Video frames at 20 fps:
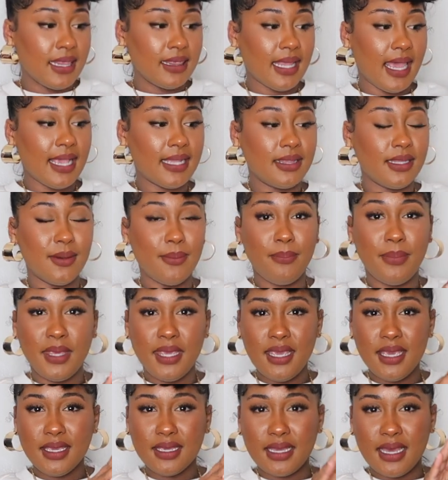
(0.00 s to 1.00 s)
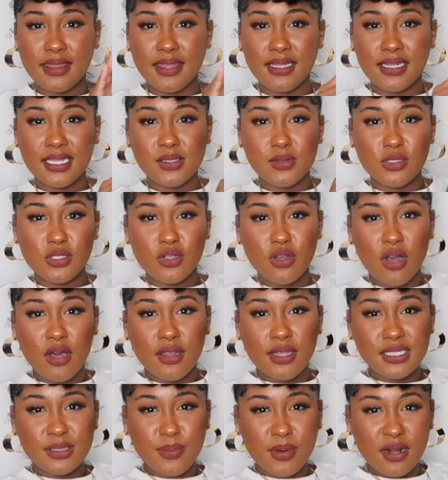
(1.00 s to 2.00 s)
Like the beak, I think that's what you
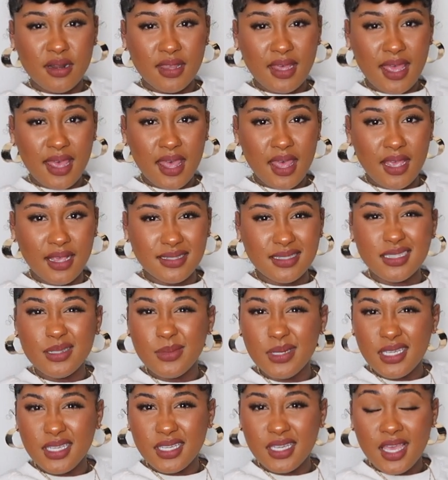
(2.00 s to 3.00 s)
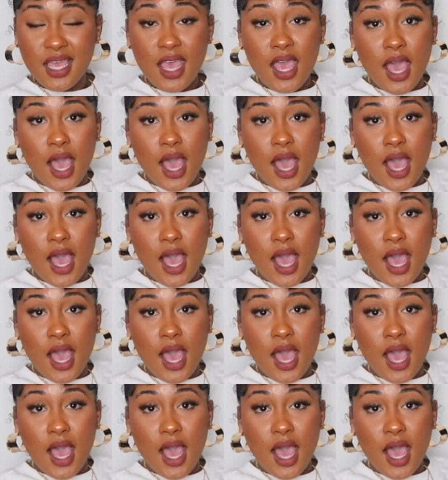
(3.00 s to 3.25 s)
call this part of the head, is the beak.